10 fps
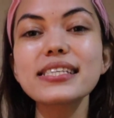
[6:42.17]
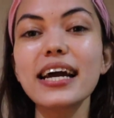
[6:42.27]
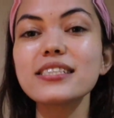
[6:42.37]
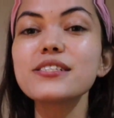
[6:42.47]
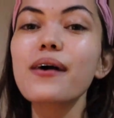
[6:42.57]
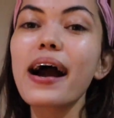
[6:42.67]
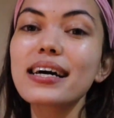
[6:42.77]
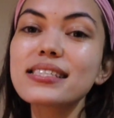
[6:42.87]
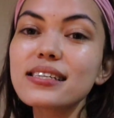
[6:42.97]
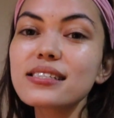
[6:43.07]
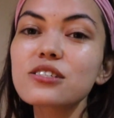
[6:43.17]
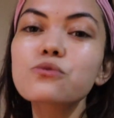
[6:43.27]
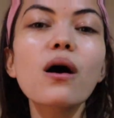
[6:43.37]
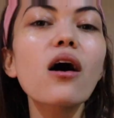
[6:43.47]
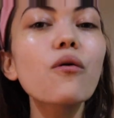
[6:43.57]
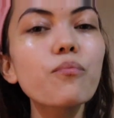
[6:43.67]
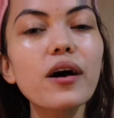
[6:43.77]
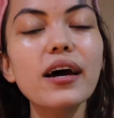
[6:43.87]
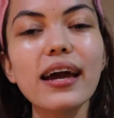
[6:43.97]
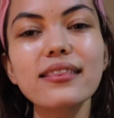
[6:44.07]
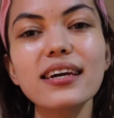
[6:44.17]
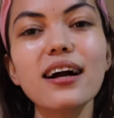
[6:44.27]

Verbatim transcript: I do acids as well, but I think